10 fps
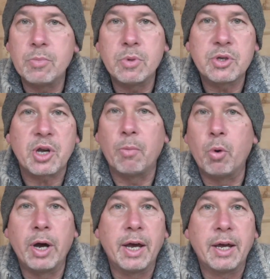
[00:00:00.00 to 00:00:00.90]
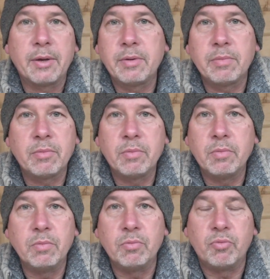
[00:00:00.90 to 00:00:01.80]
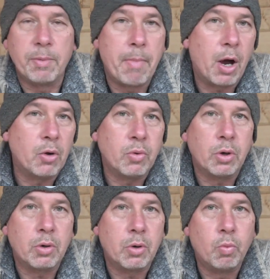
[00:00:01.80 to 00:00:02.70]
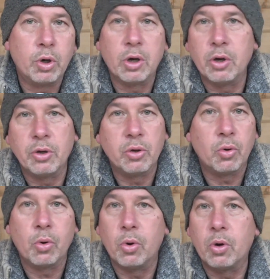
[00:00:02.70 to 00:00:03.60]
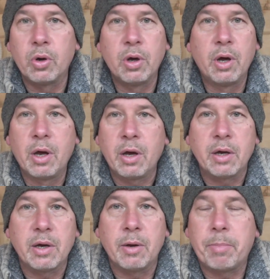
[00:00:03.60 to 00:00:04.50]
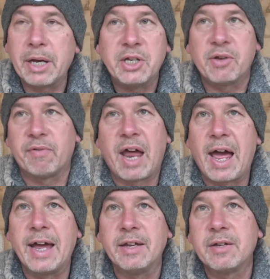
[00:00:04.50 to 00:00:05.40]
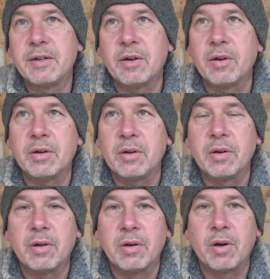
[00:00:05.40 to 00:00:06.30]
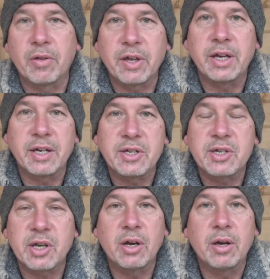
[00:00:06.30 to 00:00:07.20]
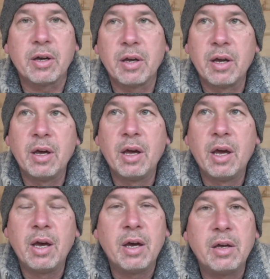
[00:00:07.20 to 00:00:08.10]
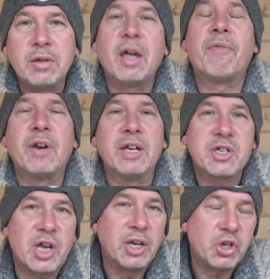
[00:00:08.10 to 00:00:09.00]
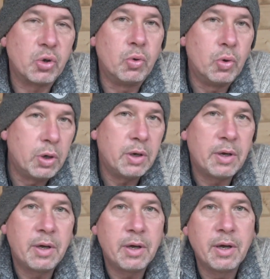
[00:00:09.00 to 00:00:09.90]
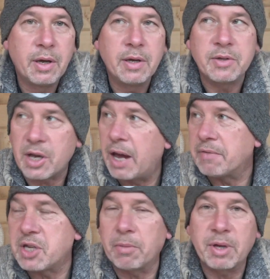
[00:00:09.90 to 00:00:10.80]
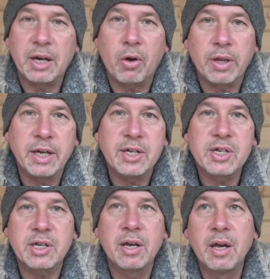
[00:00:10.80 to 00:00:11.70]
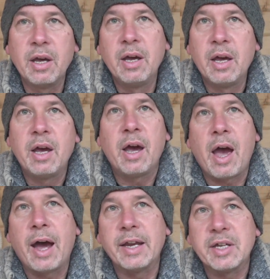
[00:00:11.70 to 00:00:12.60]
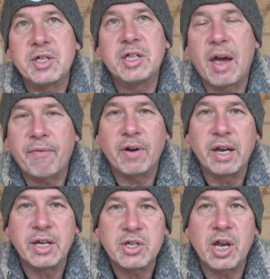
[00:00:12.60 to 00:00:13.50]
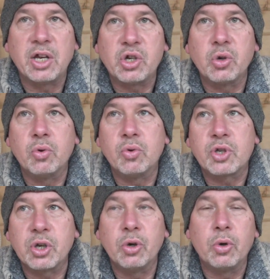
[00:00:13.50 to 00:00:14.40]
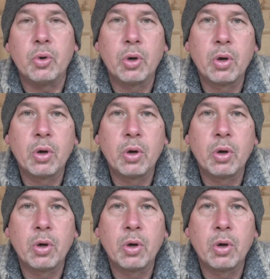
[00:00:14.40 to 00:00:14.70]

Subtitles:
somewhere remote, a woodland or a piece of land. I think it's definitely essential to have something like this. And it's definitely essential to